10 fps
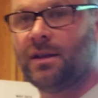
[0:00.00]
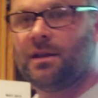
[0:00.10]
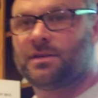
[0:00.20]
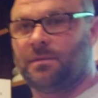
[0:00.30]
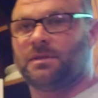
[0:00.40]

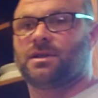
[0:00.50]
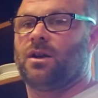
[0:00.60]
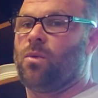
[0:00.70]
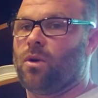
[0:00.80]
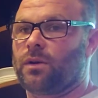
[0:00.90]
Something that's
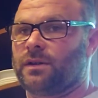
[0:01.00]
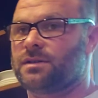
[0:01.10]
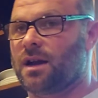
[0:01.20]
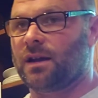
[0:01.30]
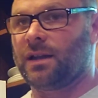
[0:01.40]
going to work, that's
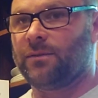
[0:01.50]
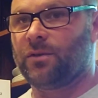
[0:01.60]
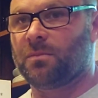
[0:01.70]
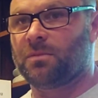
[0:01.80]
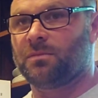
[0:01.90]
not going to give
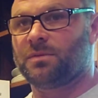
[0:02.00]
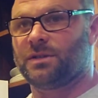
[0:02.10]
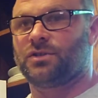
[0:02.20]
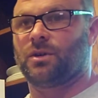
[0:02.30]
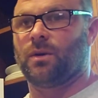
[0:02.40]
your
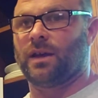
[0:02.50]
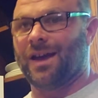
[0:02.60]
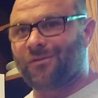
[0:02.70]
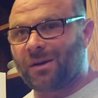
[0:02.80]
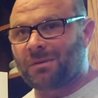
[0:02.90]
position away.
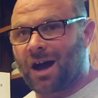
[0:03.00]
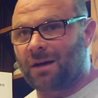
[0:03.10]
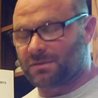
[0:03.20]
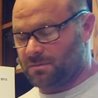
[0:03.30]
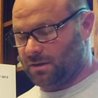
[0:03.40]
FM
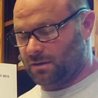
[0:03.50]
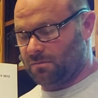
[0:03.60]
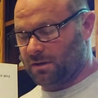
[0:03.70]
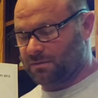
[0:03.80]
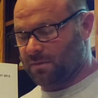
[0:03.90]
comms being your
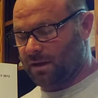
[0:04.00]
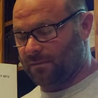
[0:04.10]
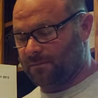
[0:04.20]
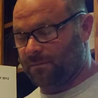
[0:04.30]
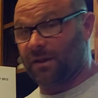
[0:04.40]
best
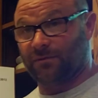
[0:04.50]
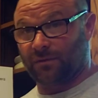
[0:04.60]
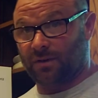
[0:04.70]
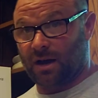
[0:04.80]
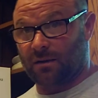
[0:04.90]
bet if
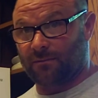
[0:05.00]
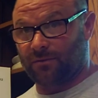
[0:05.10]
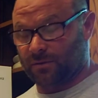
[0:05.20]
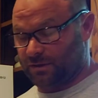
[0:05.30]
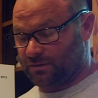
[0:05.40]
you've got them
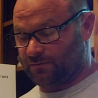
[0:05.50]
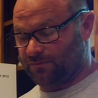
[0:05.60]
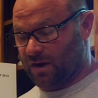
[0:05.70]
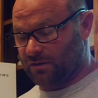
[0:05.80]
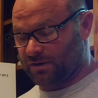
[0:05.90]
for each
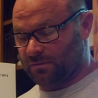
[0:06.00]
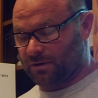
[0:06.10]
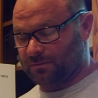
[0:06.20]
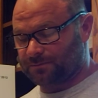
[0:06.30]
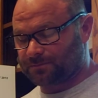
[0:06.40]
fire team leader.